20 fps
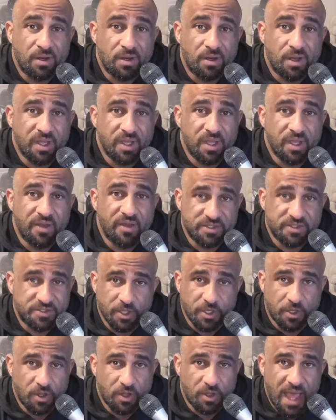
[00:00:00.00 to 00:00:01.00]
I think I
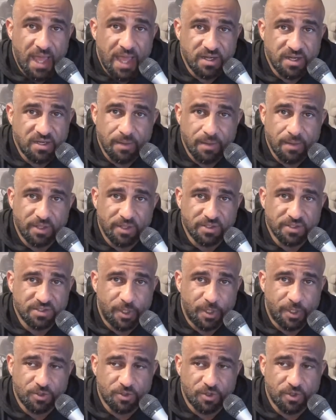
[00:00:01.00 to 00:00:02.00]
still added 10 pounds of
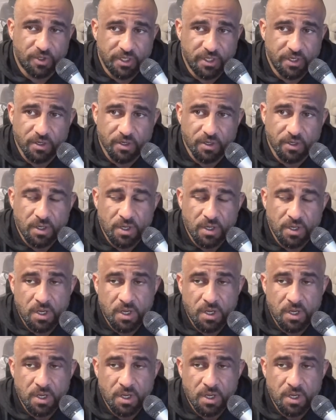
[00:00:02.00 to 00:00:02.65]
muscle a year